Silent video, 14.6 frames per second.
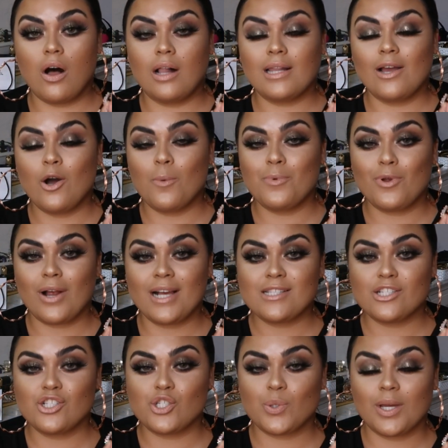I hope you
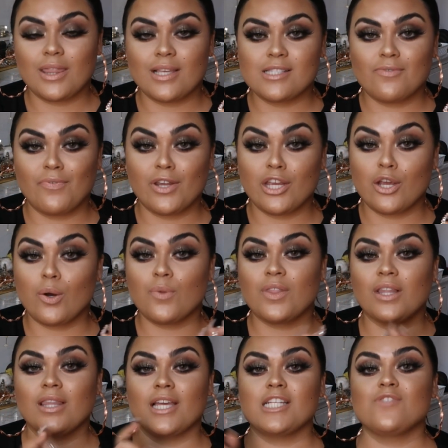guys enjoyed this video.
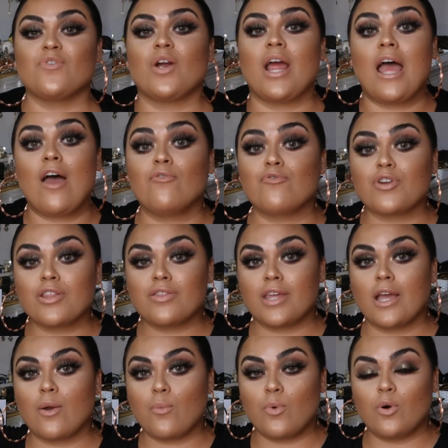The links for
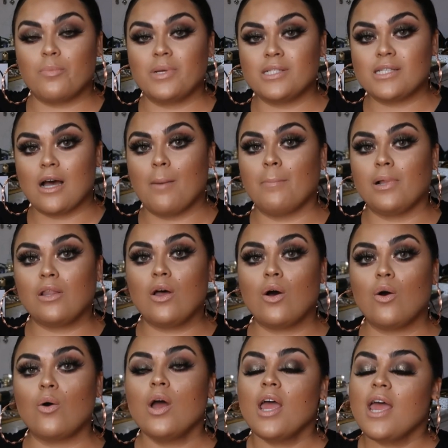everything will be down
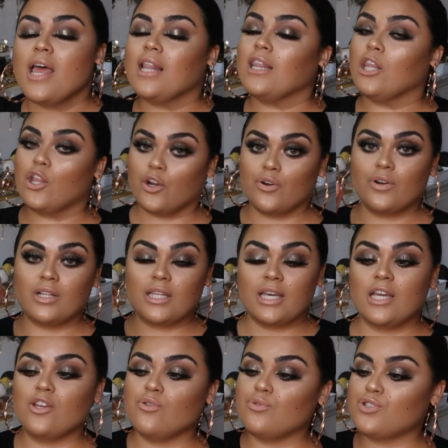below.
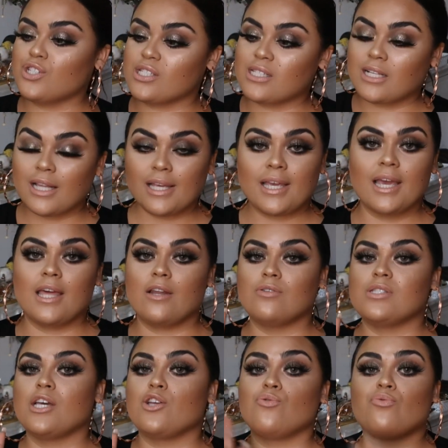Literally, you just click it and
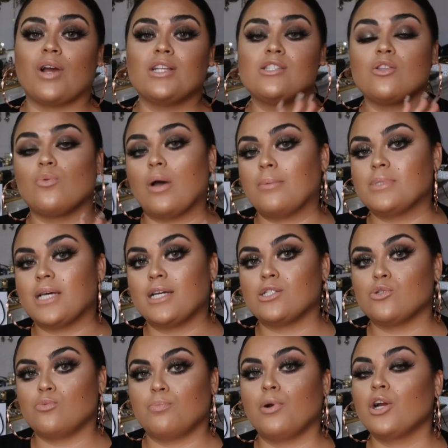it'll take you right to the
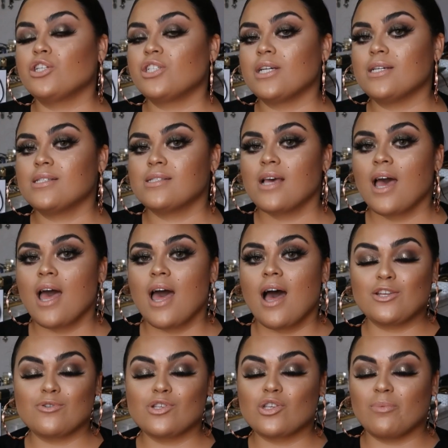website to purchase.
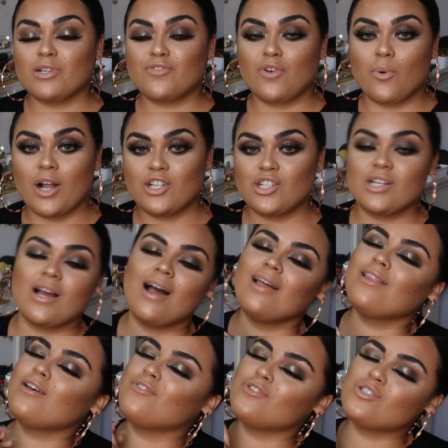Thank you so much for watching. I
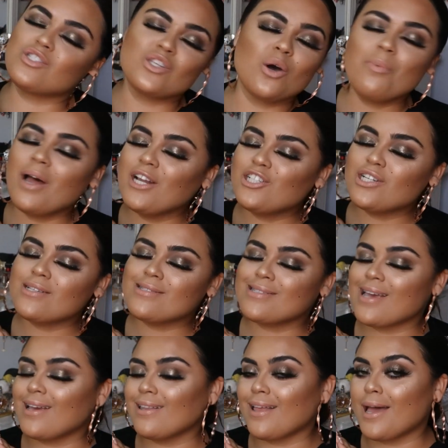love you so much.
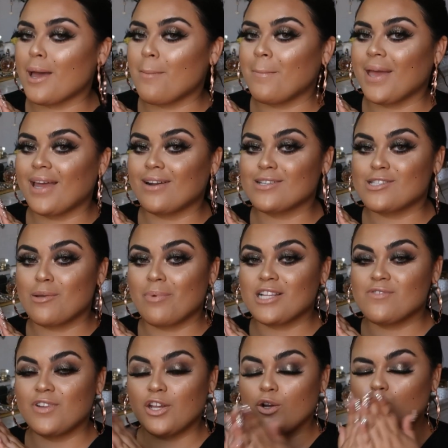Stay glam, and I'll see you in my
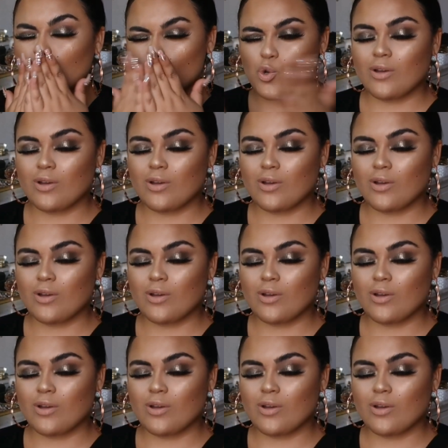next video.